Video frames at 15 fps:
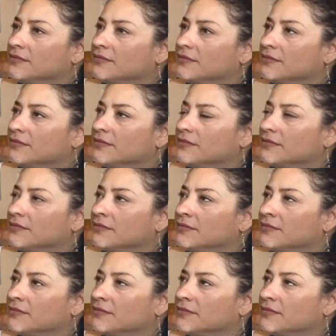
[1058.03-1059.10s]

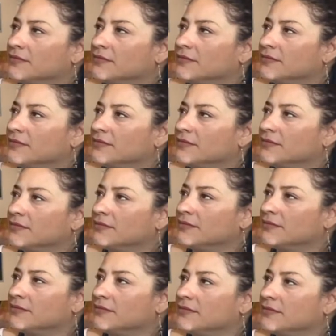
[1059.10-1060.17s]

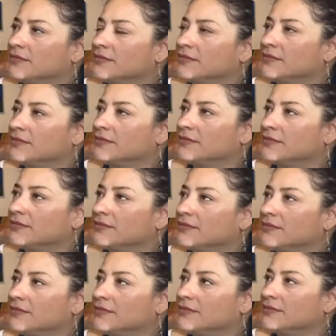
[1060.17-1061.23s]

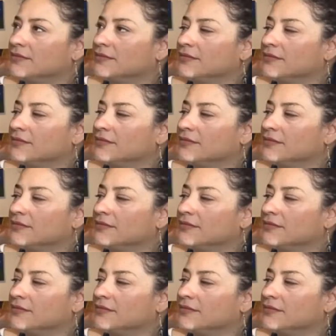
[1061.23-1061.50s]
This person isn't speaking.